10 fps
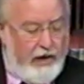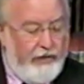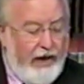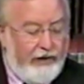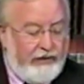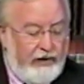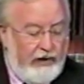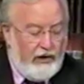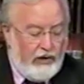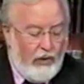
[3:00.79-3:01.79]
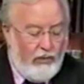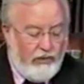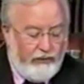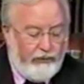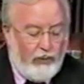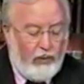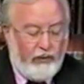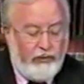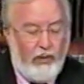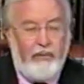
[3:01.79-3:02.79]
that goeth
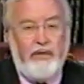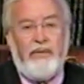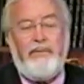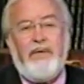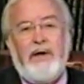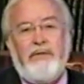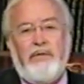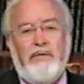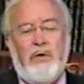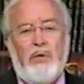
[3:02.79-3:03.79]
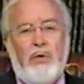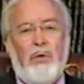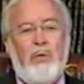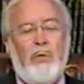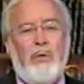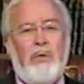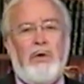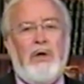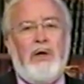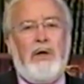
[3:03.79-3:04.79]
forth over the face of the
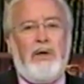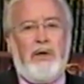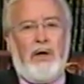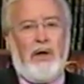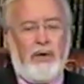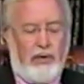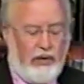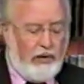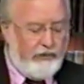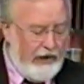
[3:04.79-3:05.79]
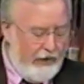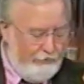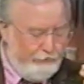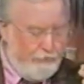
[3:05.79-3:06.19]
whole uh, earth. Now,